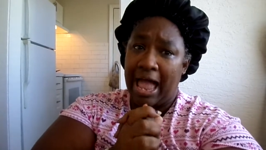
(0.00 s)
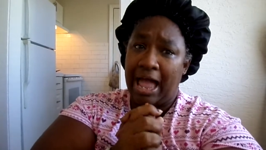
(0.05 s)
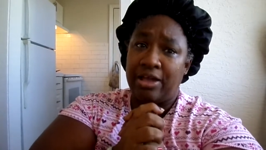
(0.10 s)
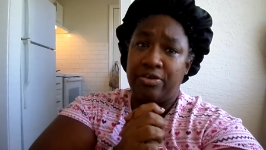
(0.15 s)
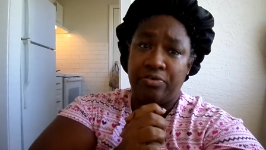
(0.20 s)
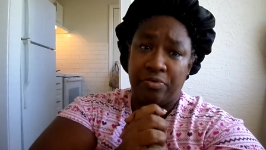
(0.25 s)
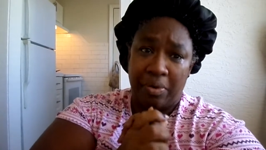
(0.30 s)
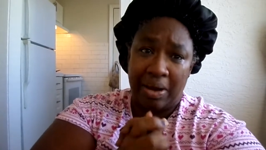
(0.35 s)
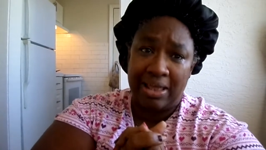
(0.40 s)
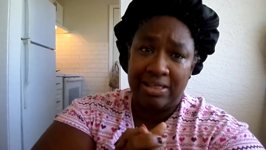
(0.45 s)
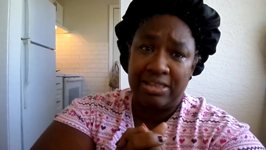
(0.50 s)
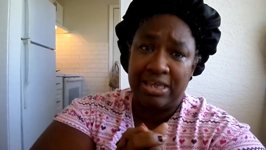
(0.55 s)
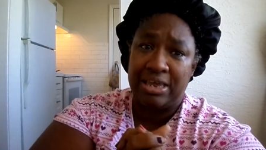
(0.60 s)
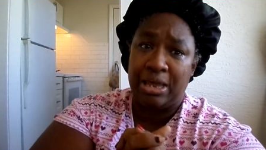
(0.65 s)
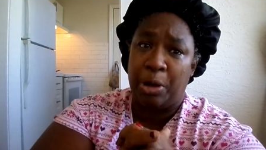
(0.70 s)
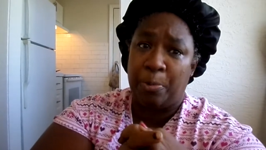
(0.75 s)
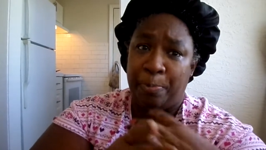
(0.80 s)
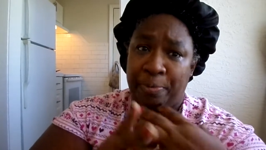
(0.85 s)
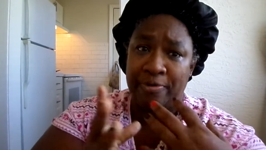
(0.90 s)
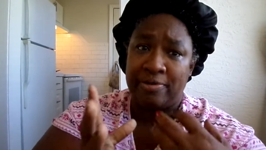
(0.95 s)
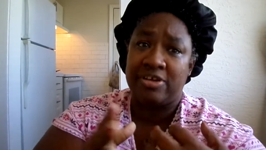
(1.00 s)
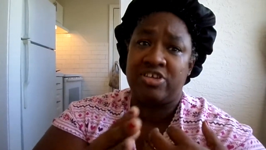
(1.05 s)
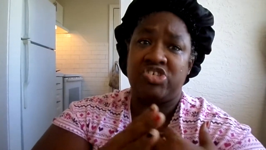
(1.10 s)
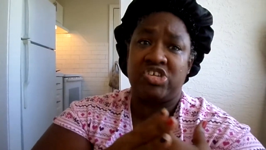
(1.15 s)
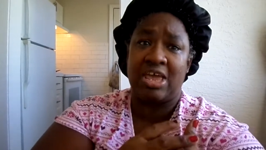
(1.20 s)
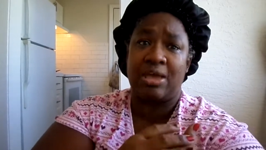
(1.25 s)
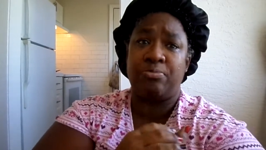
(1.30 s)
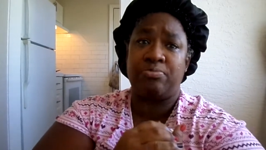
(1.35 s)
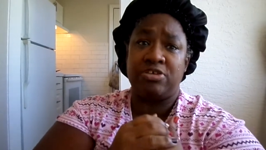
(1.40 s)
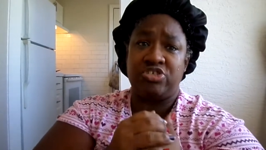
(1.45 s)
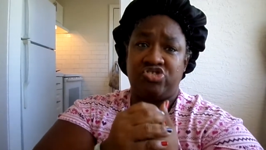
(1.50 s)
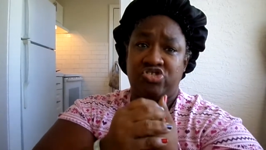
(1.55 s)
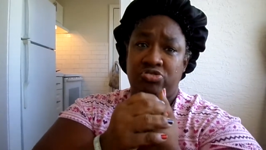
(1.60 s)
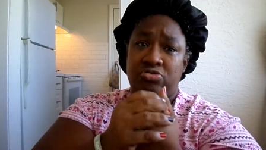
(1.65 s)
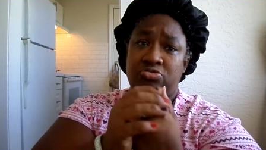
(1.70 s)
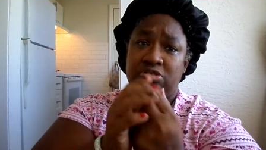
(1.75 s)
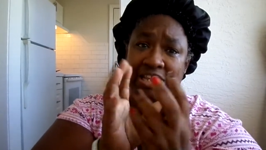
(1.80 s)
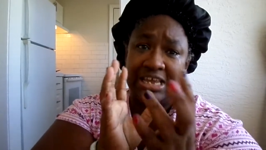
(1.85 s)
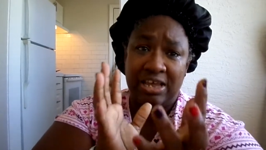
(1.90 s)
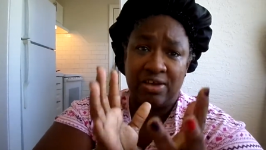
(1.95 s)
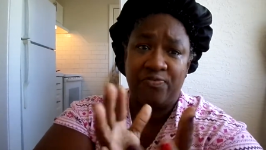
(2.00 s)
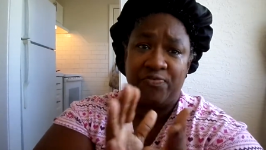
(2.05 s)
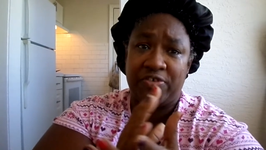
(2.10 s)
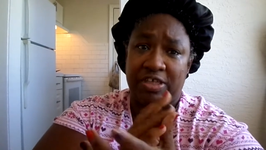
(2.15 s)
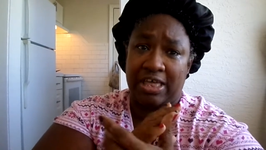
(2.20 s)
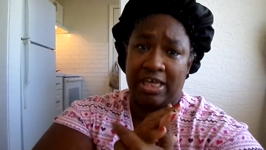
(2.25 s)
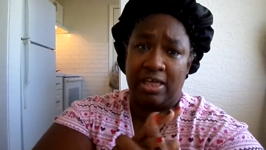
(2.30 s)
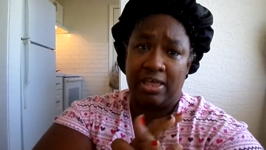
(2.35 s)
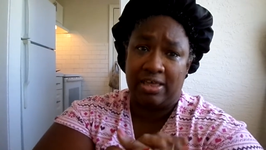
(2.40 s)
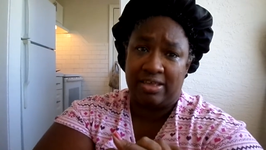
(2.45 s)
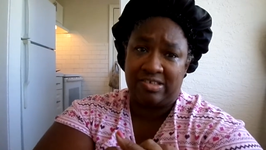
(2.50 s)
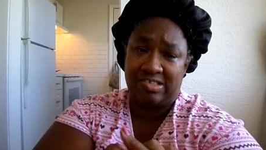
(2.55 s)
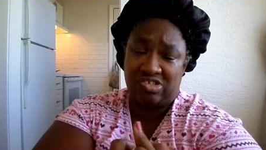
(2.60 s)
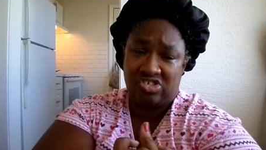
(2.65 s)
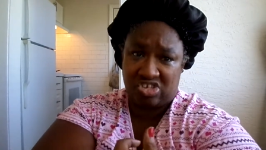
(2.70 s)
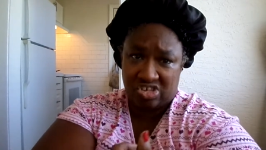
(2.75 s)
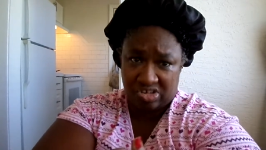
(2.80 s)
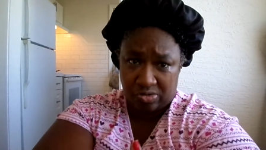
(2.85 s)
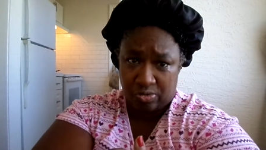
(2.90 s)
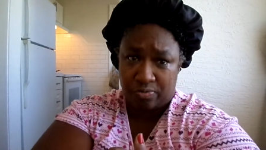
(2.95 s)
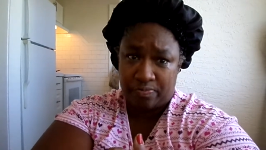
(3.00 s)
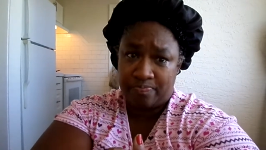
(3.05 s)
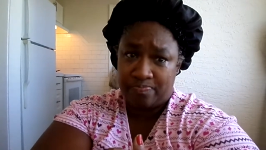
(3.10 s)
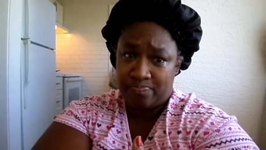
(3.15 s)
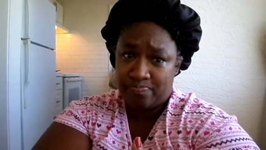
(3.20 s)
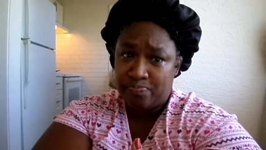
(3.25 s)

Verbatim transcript: I greatly appreciate what you did for us too.